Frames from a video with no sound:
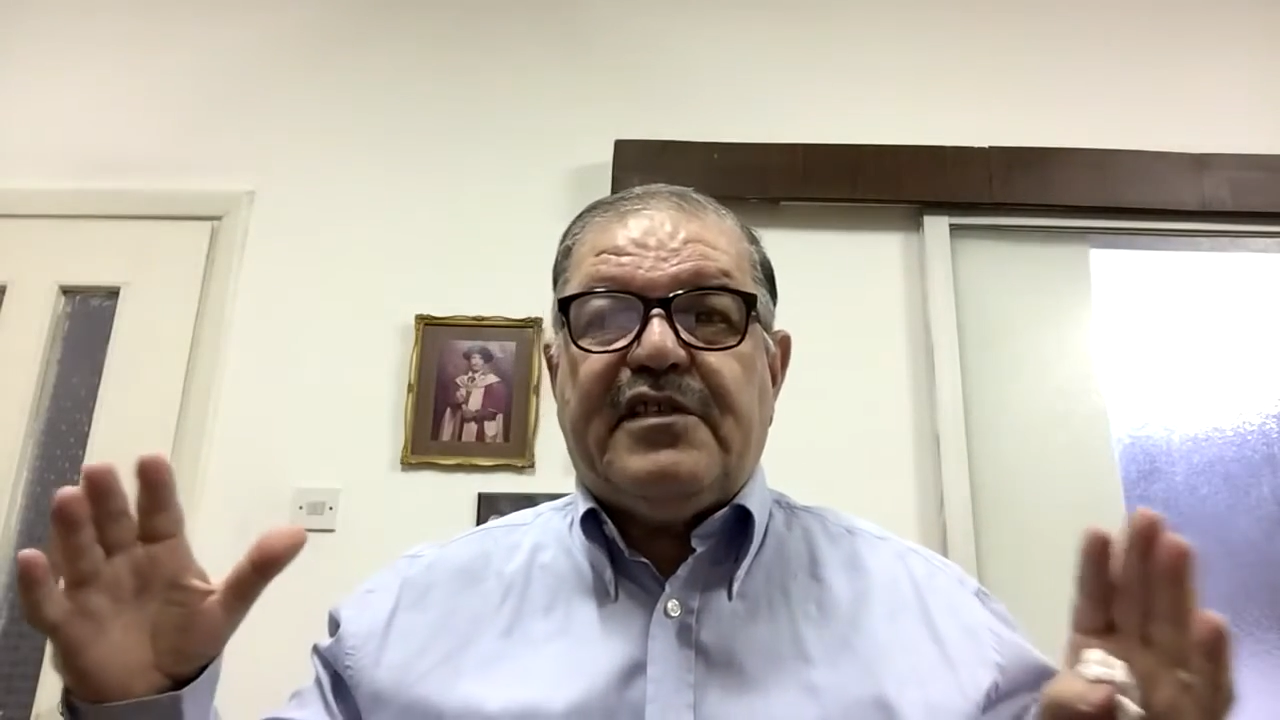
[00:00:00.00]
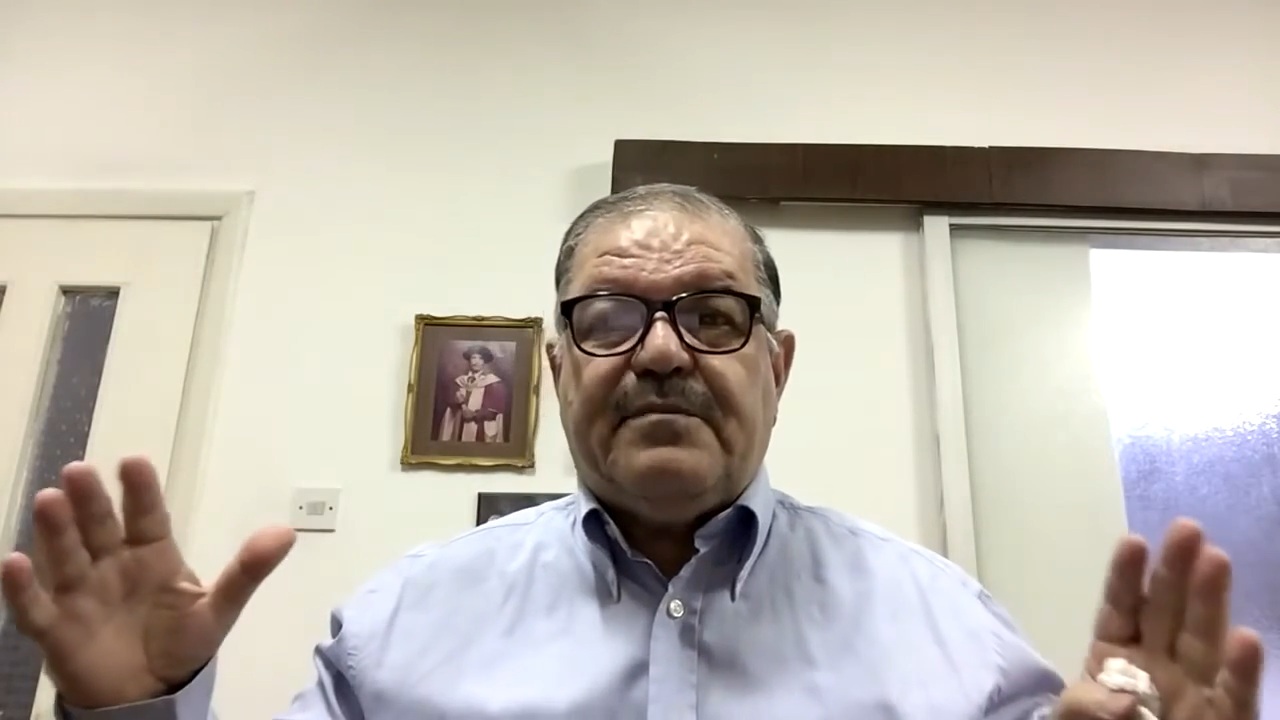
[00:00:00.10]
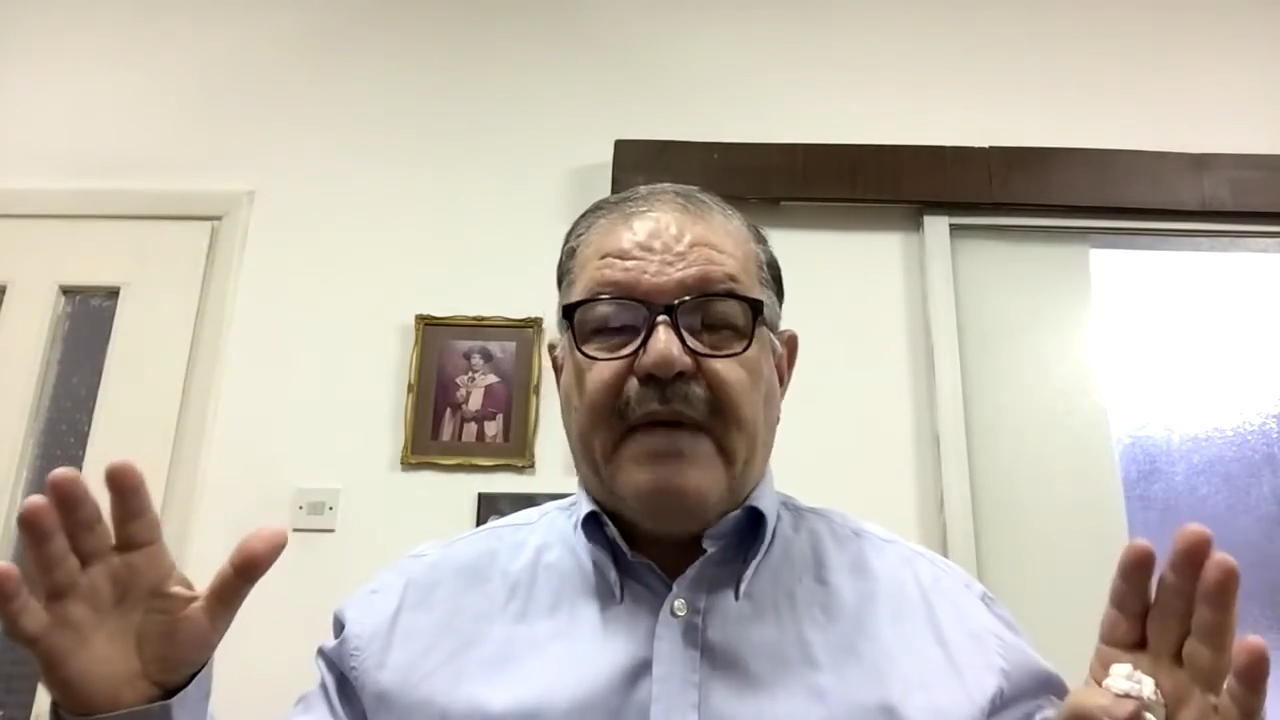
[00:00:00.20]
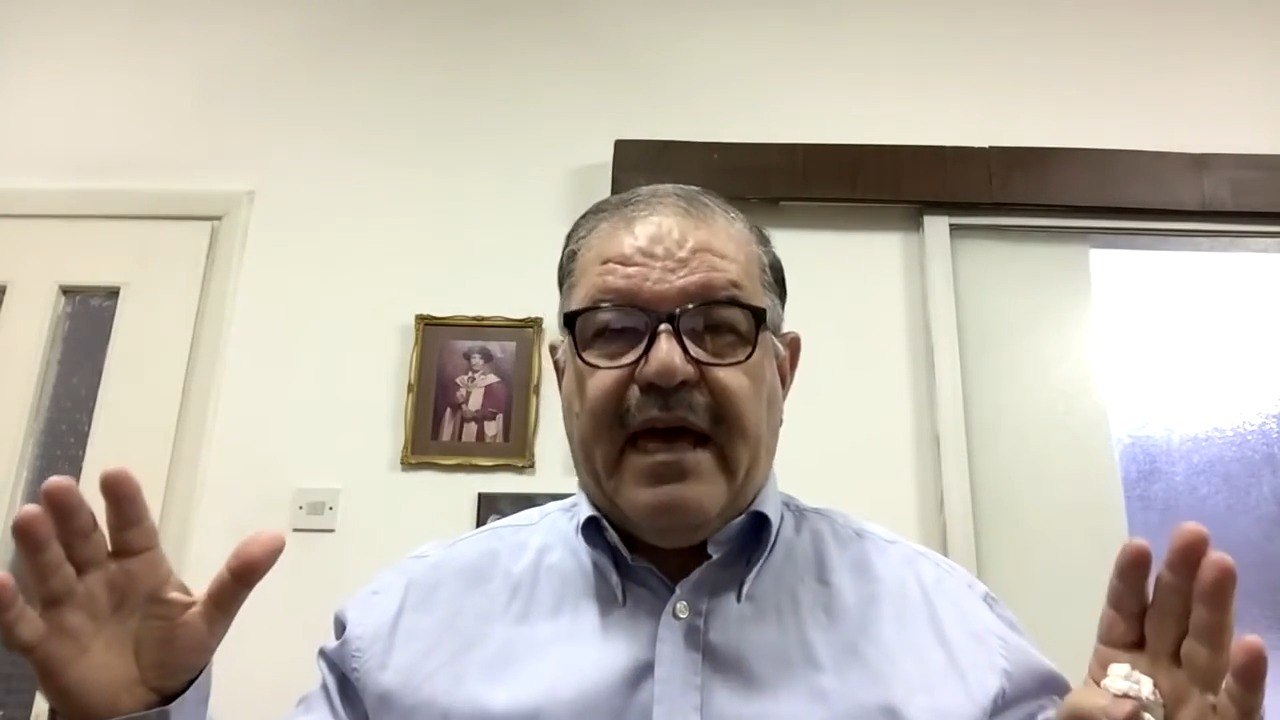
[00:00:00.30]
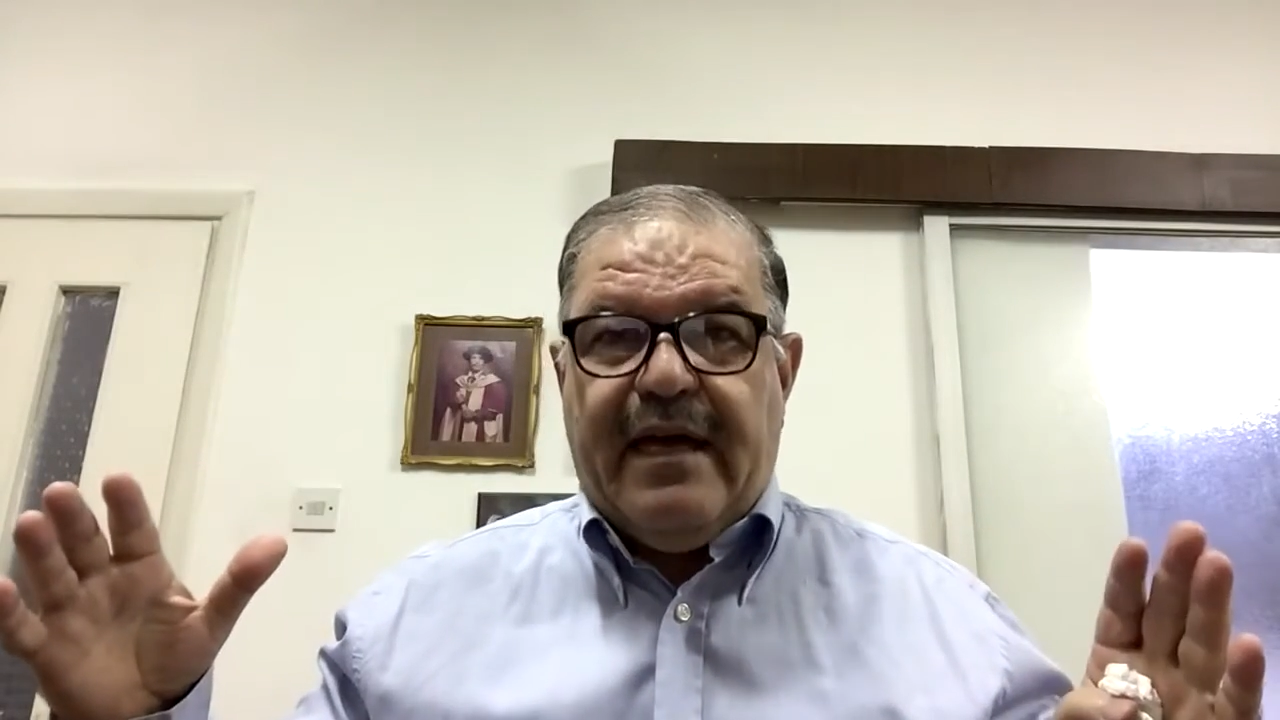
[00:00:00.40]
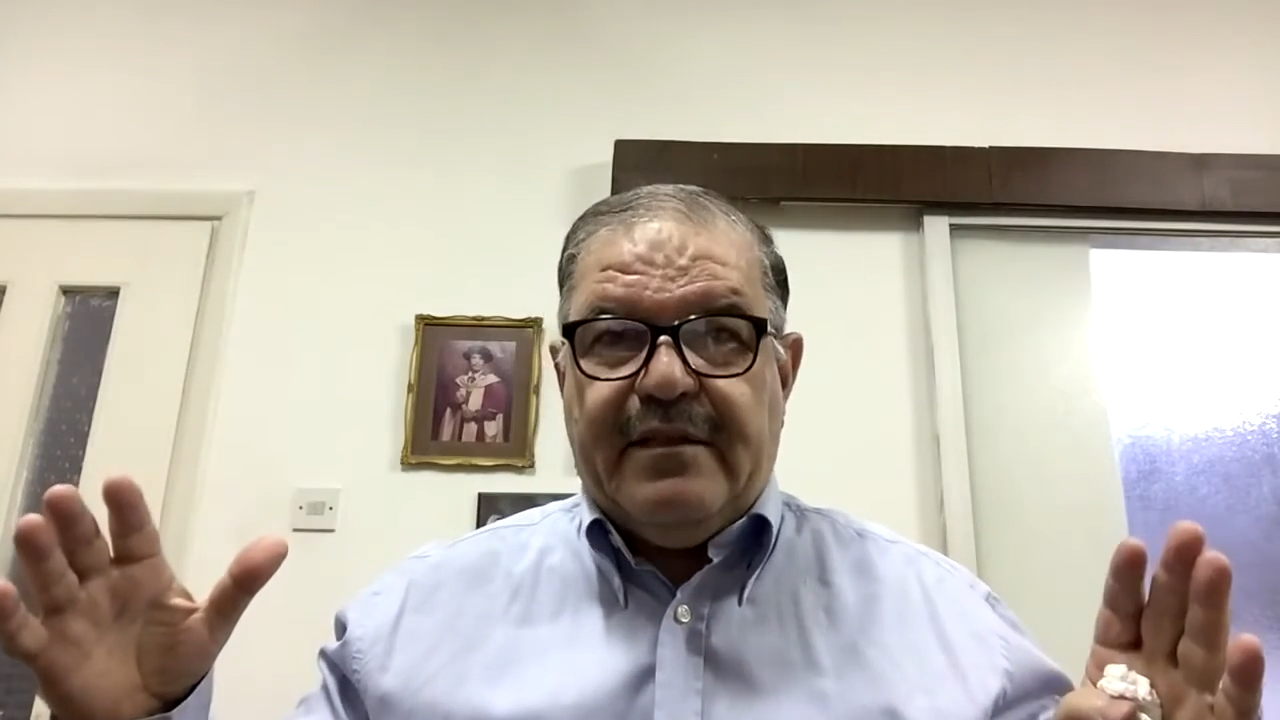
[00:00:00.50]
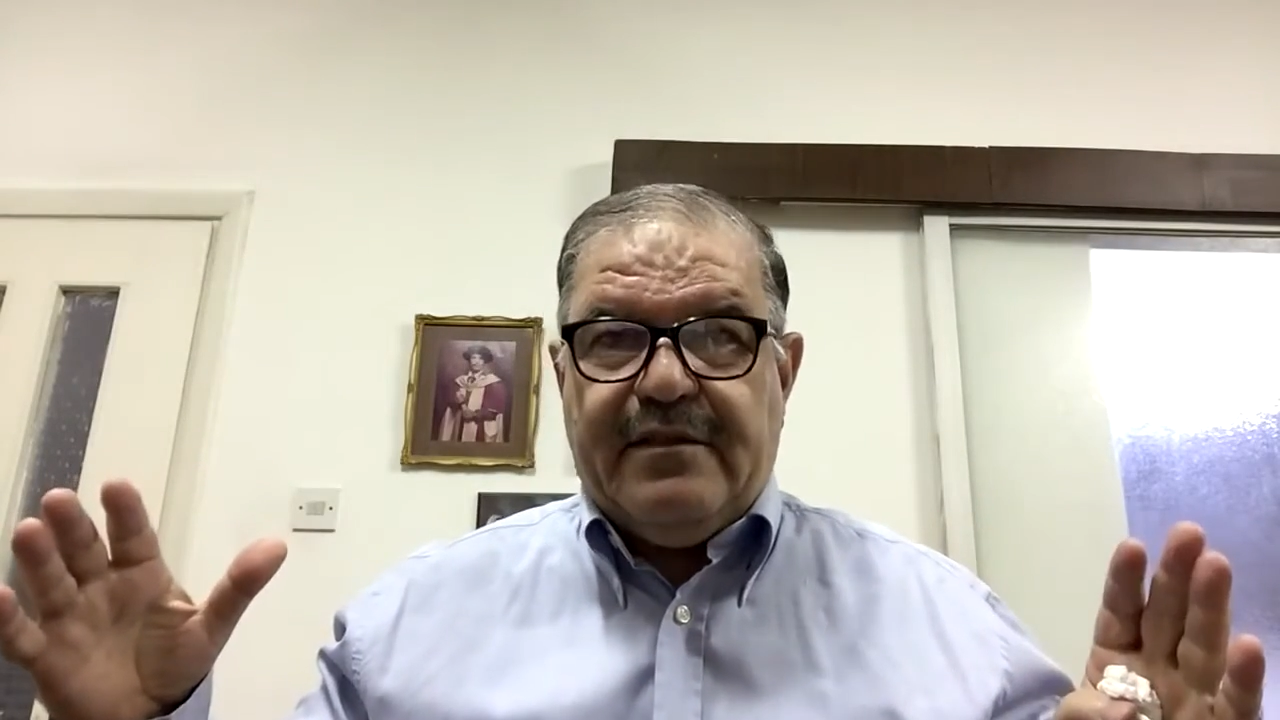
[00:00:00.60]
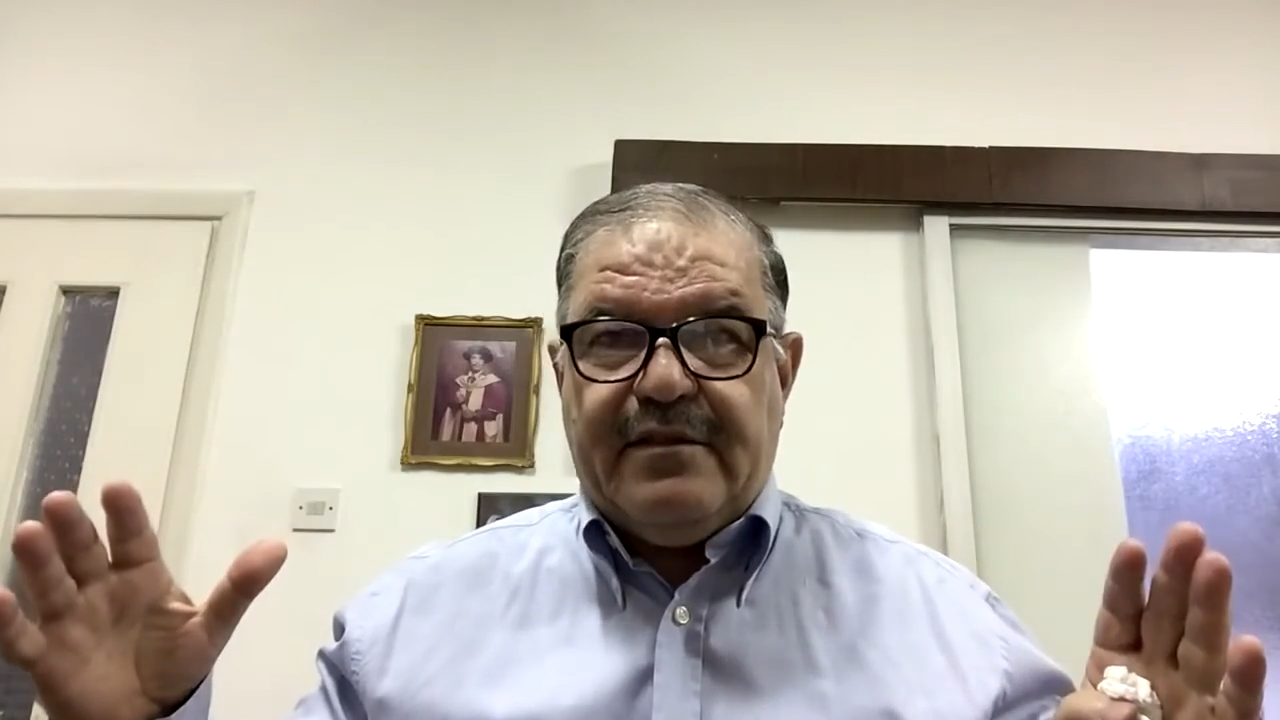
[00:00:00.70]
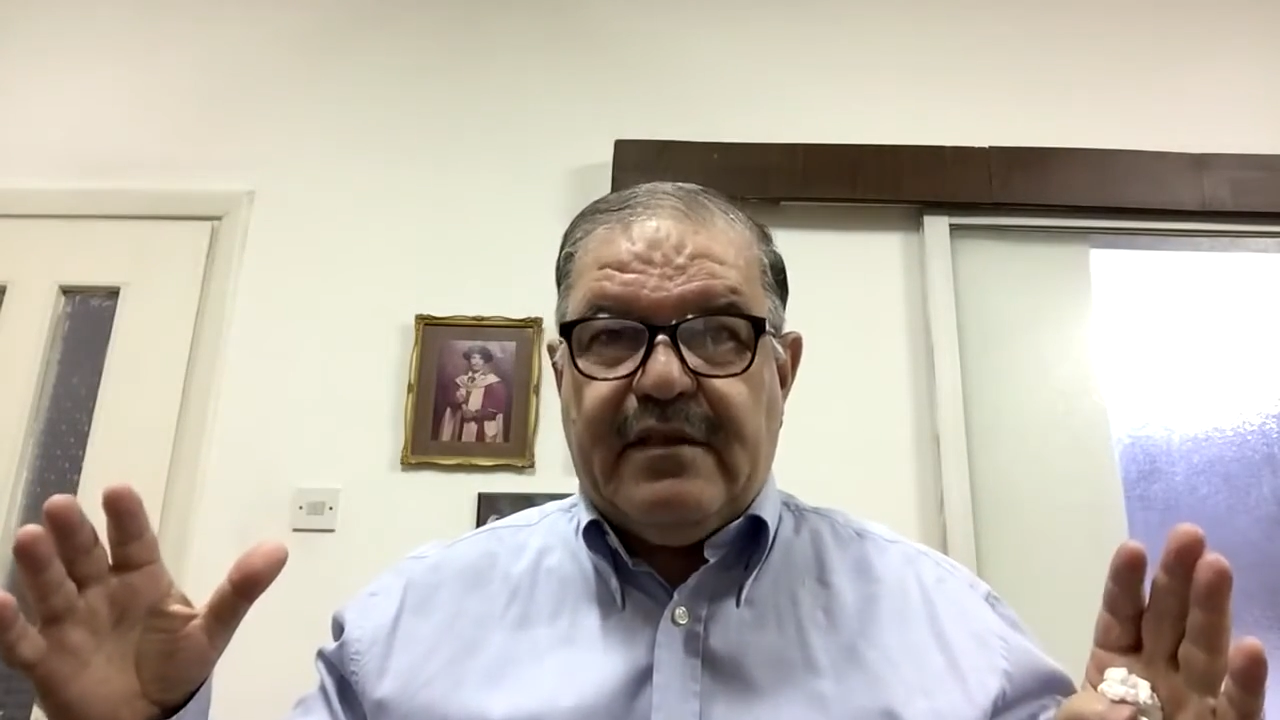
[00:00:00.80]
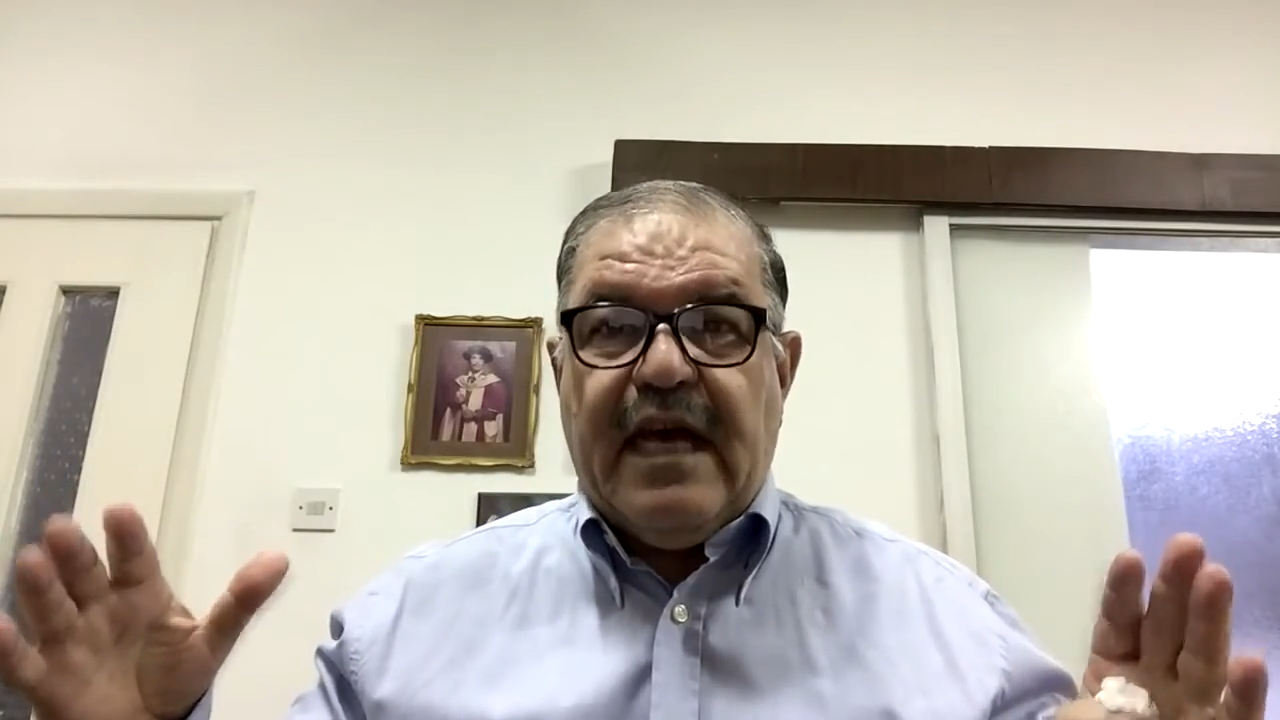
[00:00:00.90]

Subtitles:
expands,